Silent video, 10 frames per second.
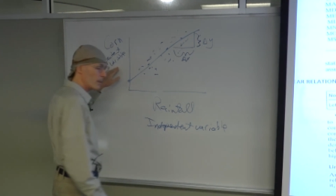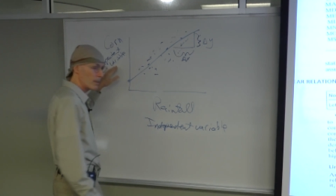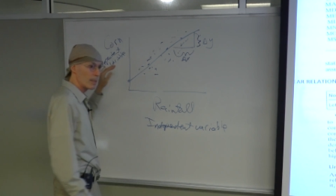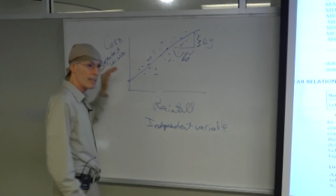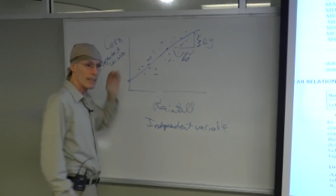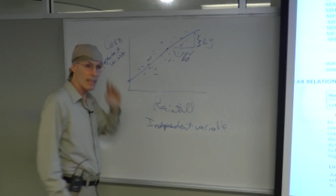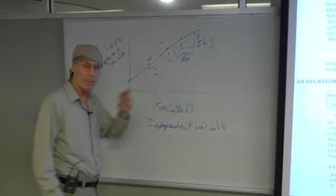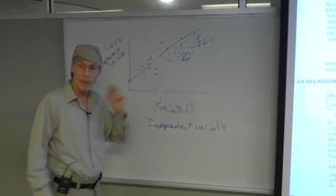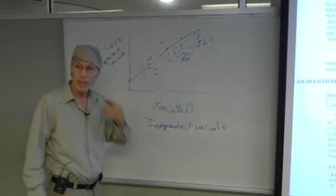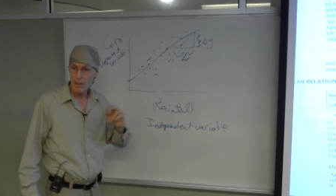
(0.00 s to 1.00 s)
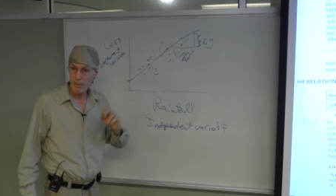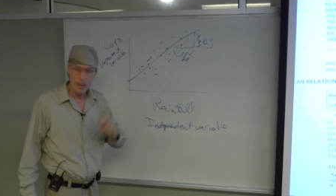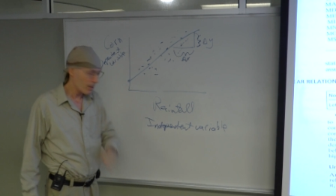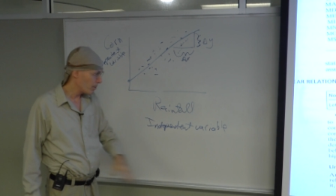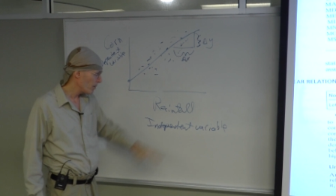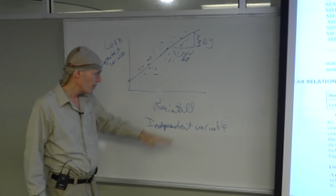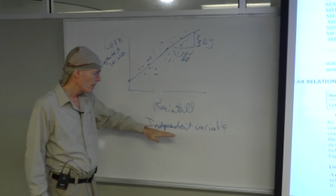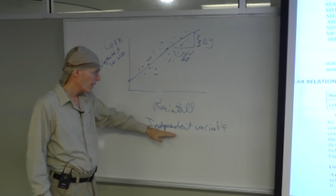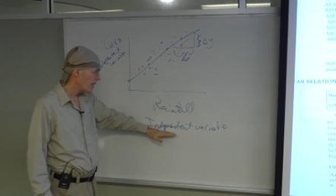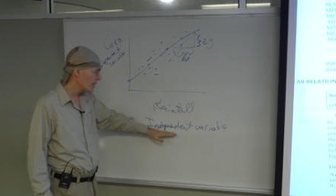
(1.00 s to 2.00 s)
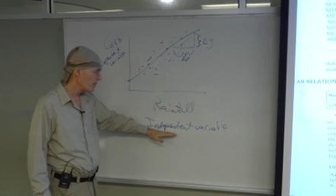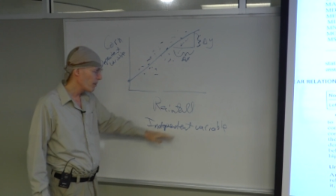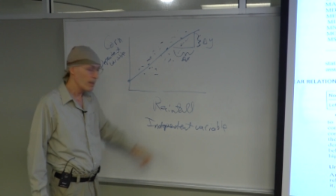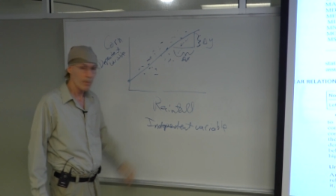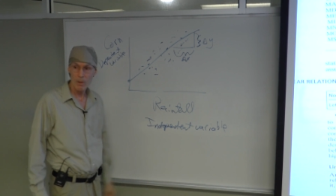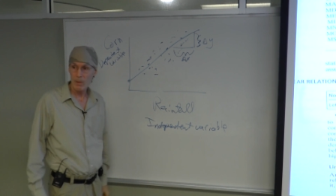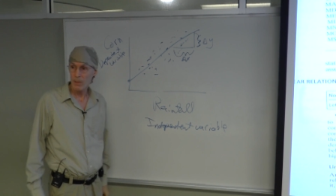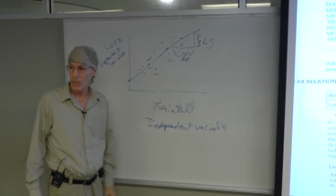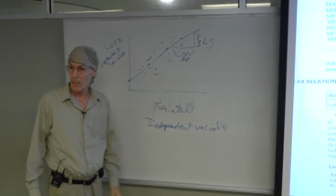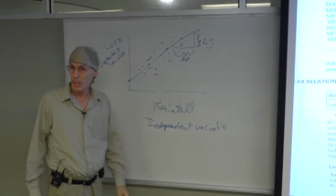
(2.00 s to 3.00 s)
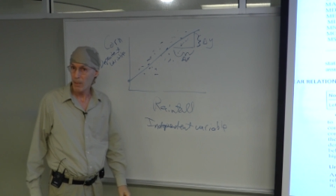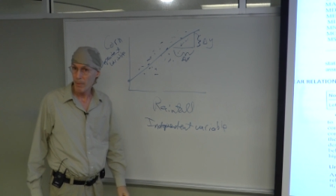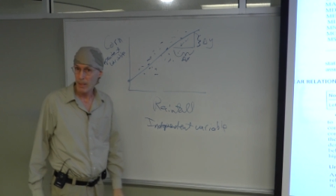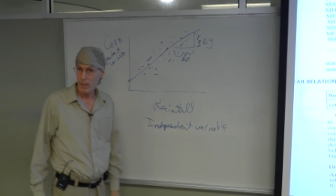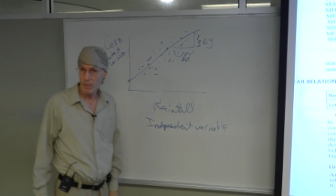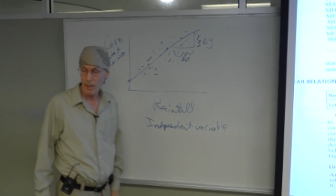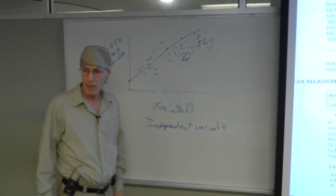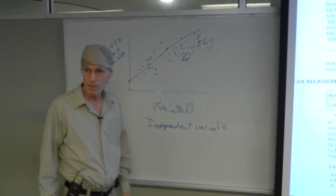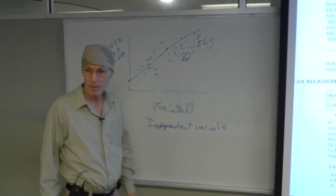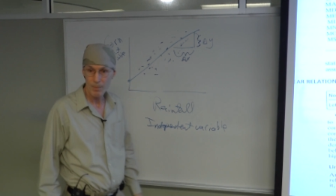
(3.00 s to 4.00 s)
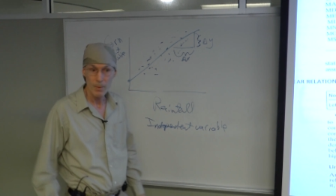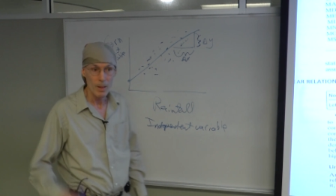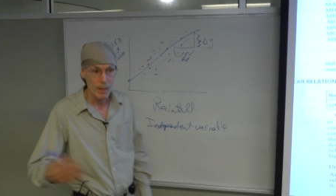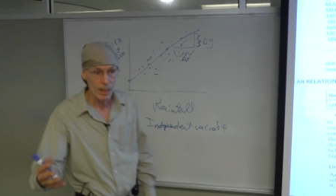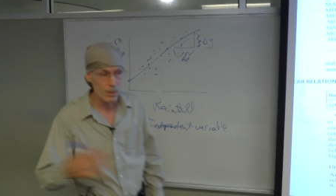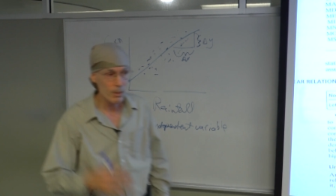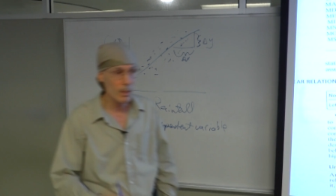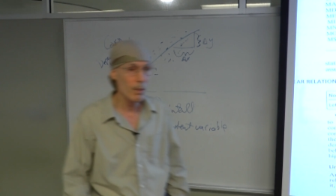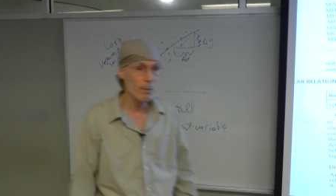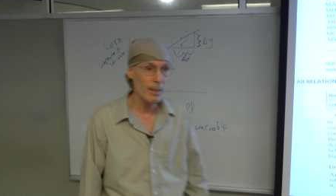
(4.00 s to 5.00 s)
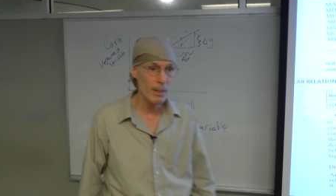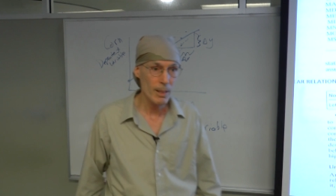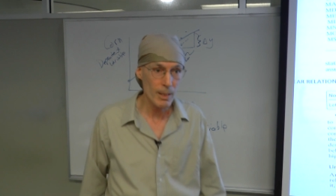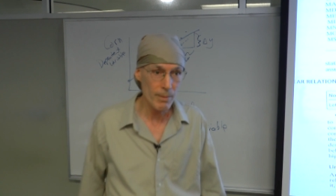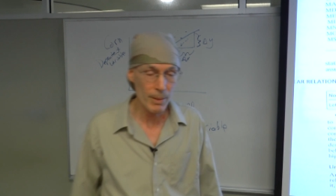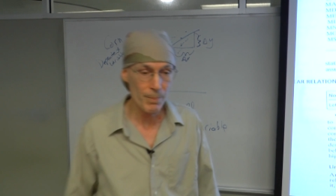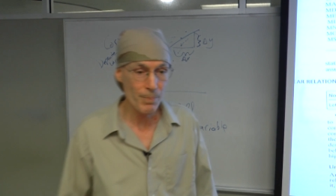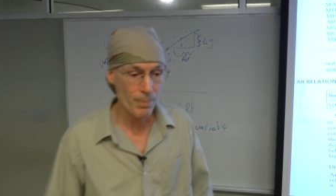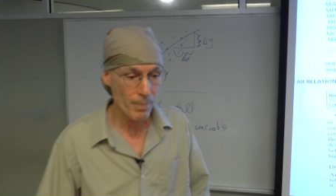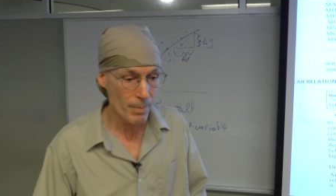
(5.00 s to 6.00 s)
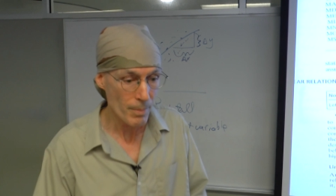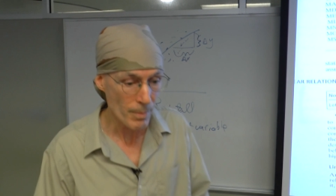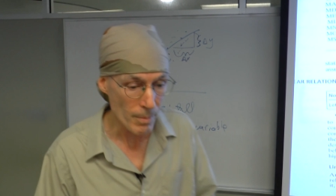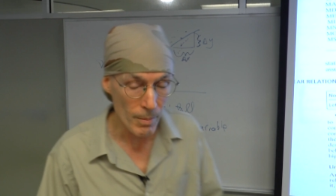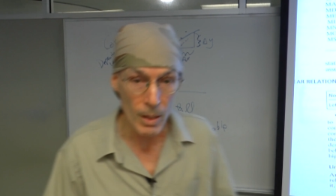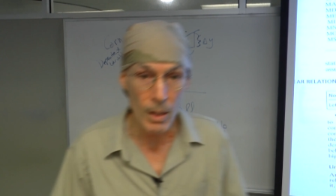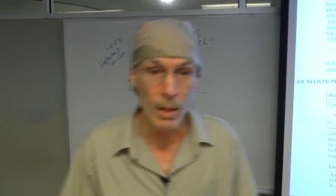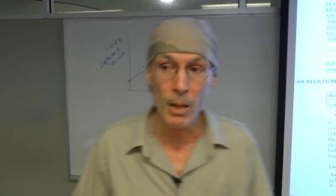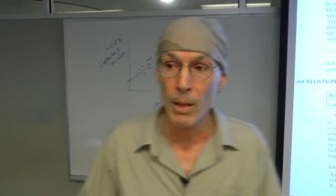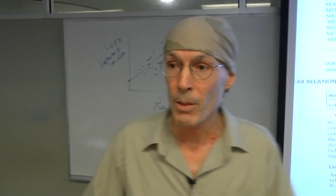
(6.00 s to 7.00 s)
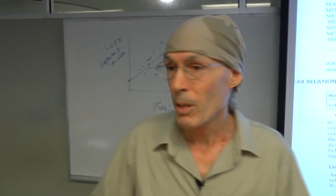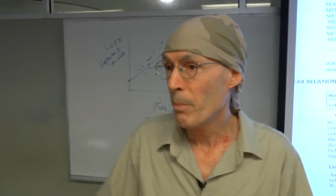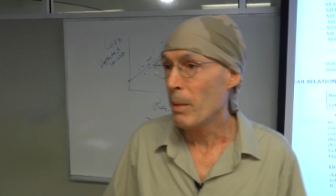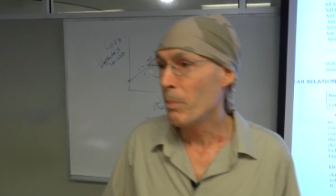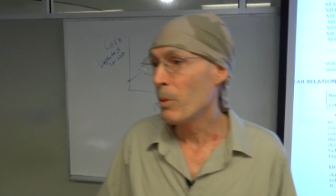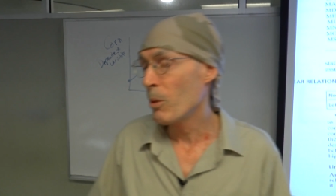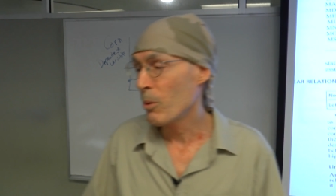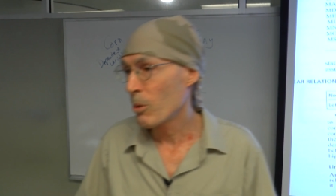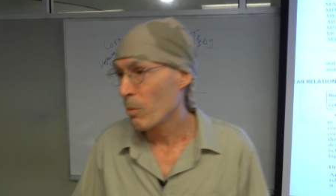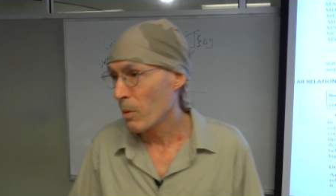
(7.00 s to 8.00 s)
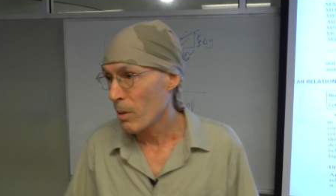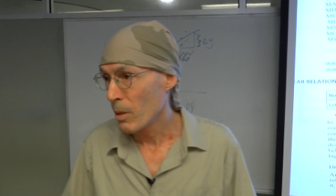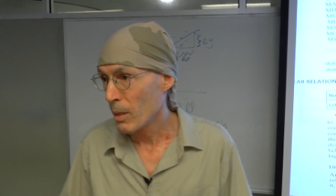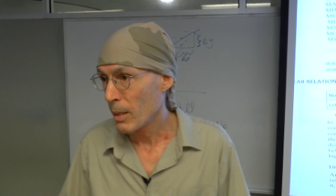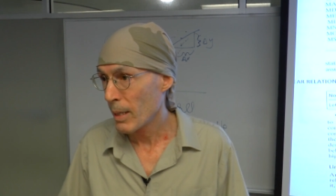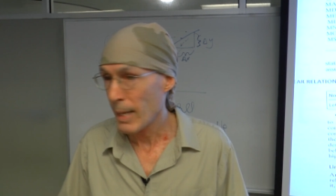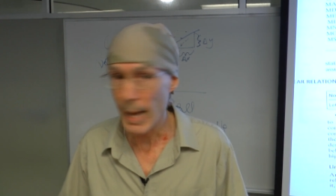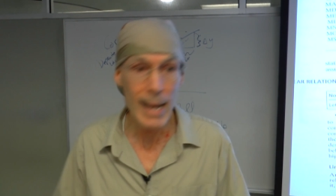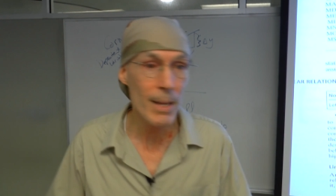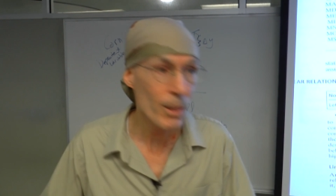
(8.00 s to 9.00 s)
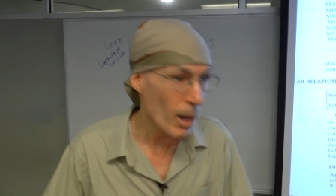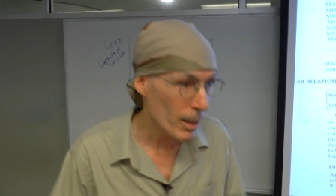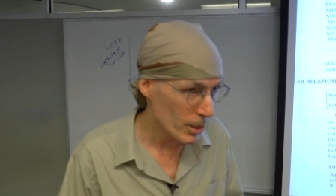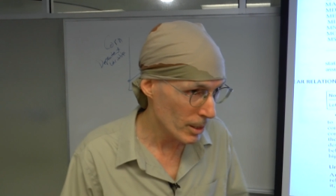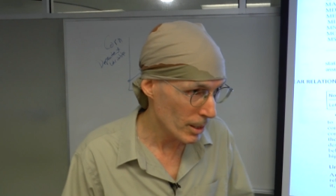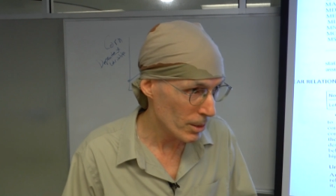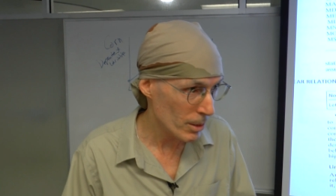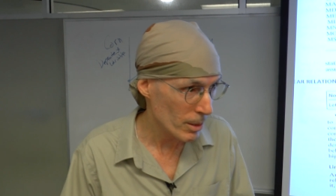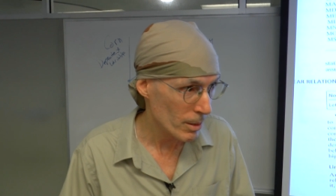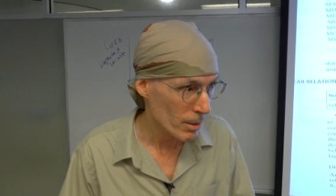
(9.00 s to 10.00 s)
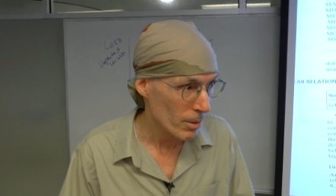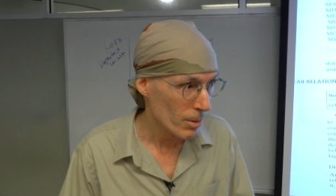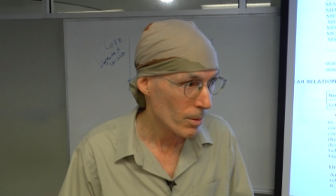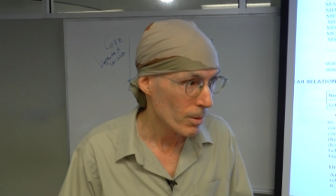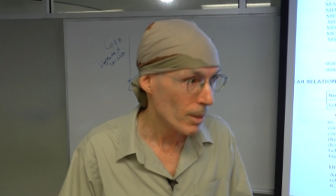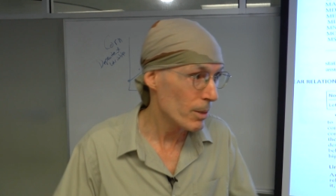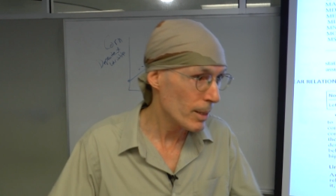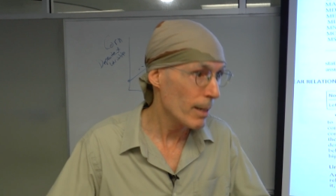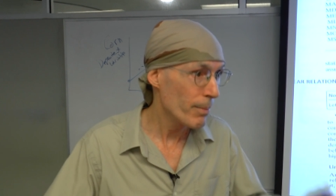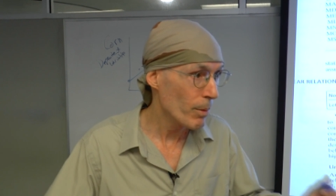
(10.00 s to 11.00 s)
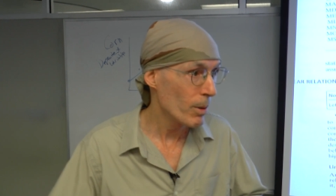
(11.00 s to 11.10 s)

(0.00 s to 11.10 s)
is the dependent variable, and the rainfall is the independent variable. Now there's another way to think of it. Some people use the word endogenous instead of the